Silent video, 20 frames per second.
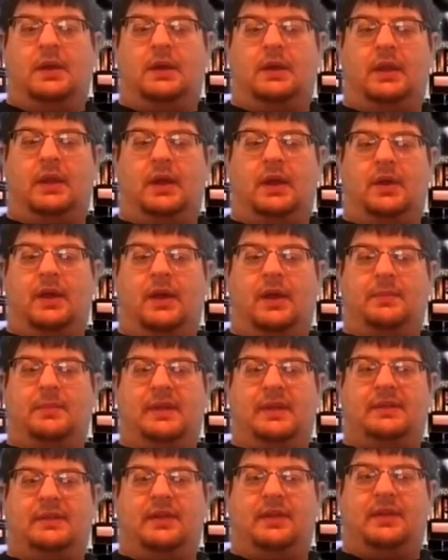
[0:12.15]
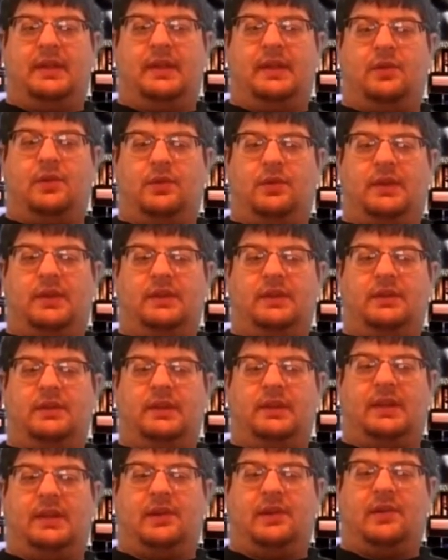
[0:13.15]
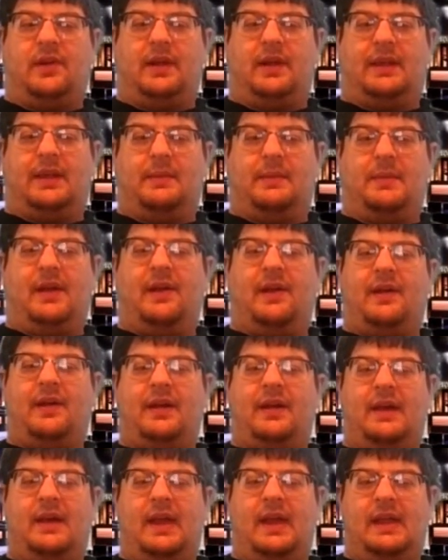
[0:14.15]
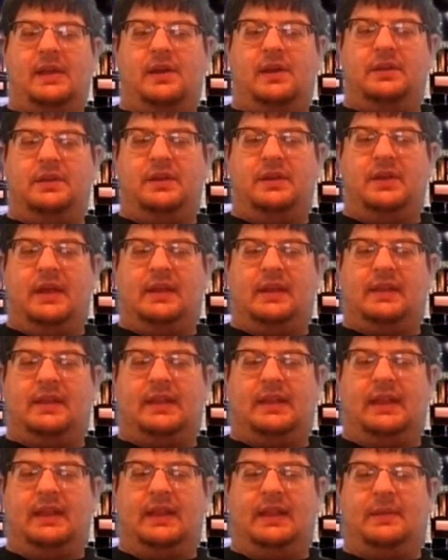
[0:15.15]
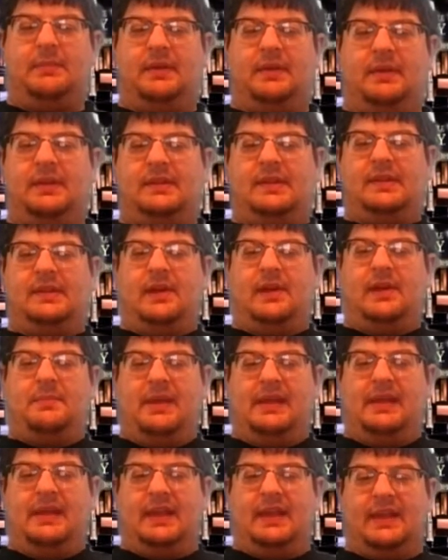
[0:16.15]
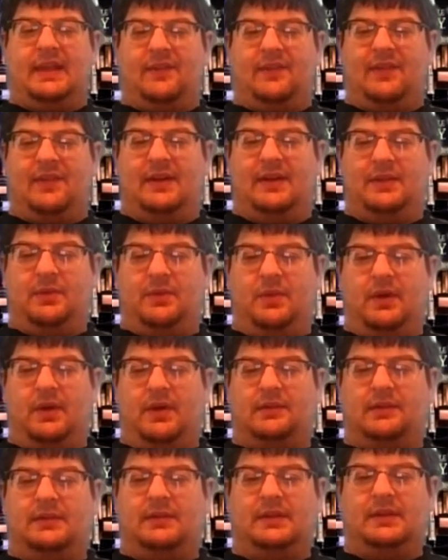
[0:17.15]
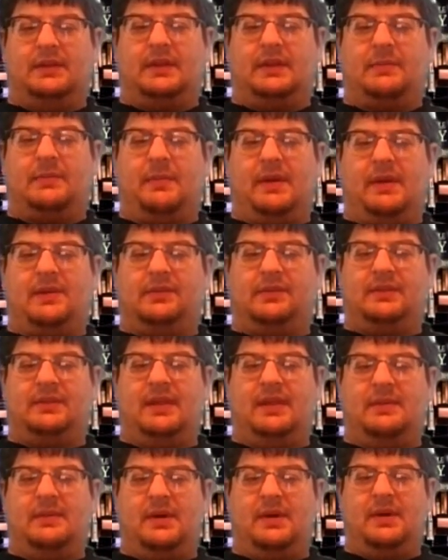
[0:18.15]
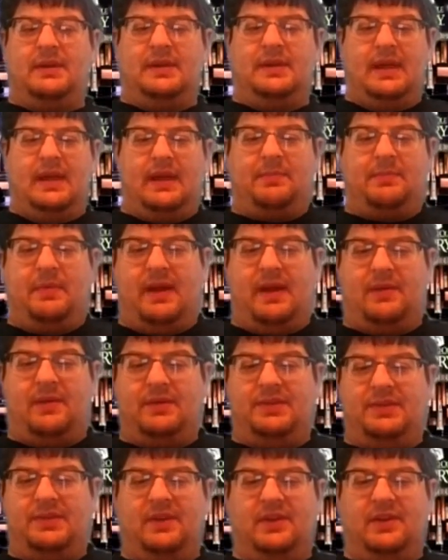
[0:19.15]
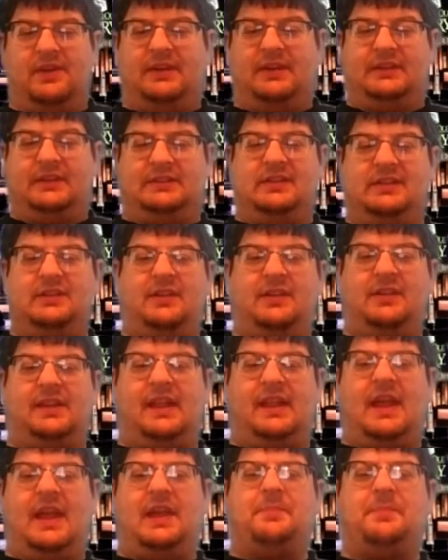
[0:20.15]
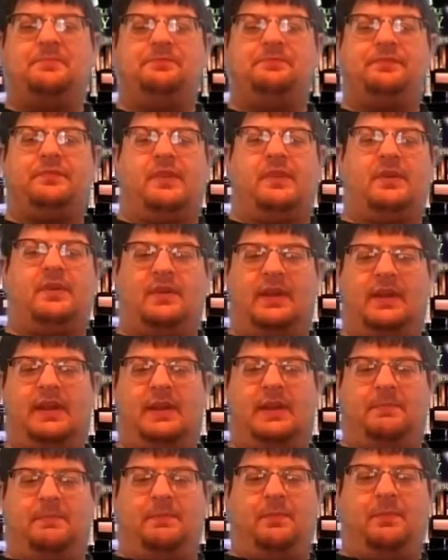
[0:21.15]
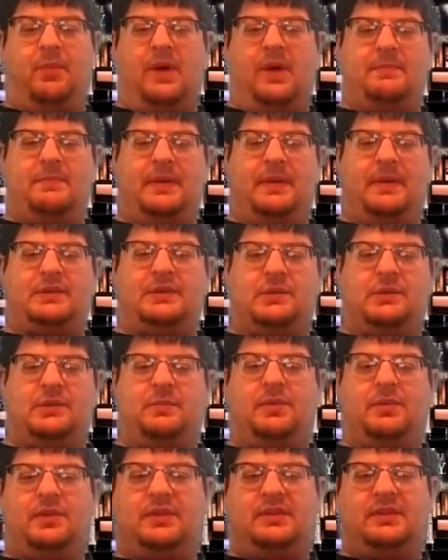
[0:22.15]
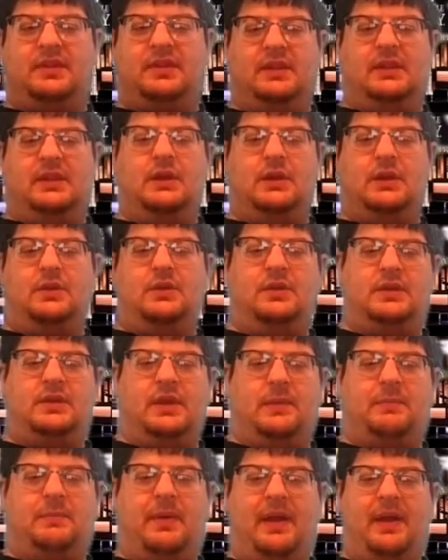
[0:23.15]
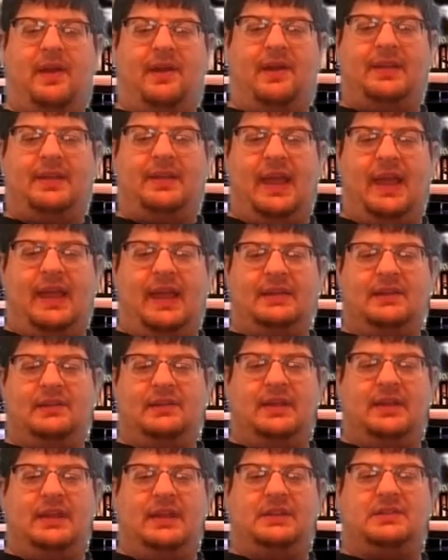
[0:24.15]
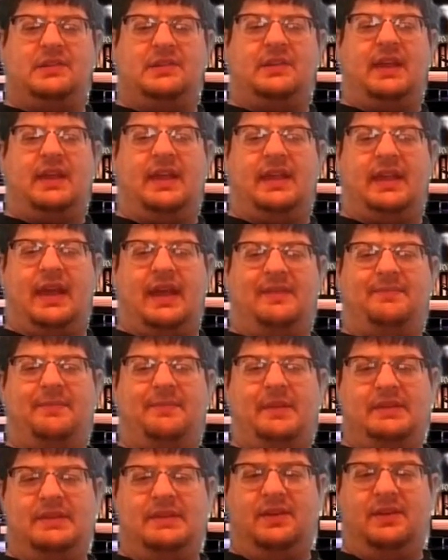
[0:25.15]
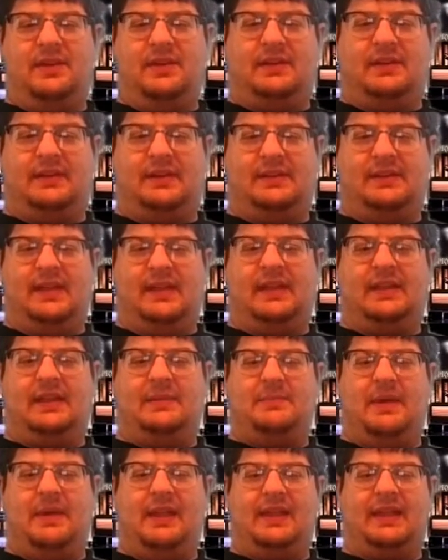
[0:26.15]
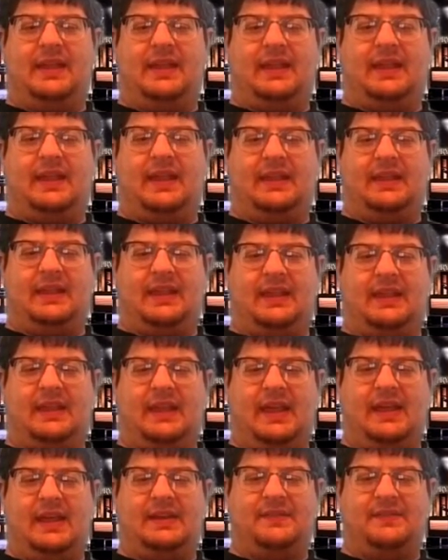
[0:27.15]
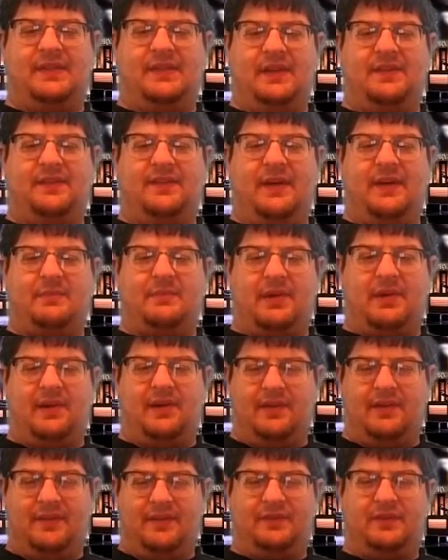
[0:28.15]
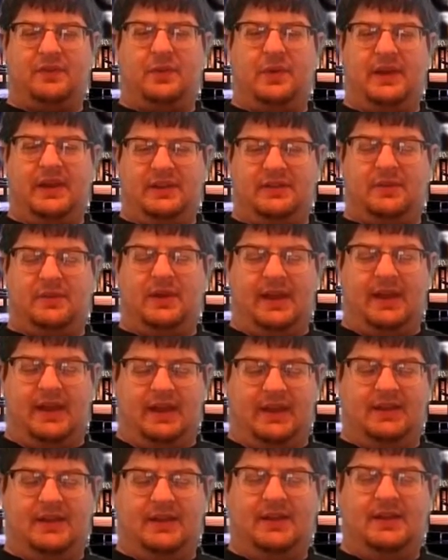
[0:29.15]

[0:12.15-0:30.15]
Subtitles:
Hello, elementary school students across America and on United States military bases around the world. Michael T. Mondak back with you on a Tuesday to read a one picture book to you, your parents, and your teachers, as I've been doing on a daily basis since the end of November of 2020.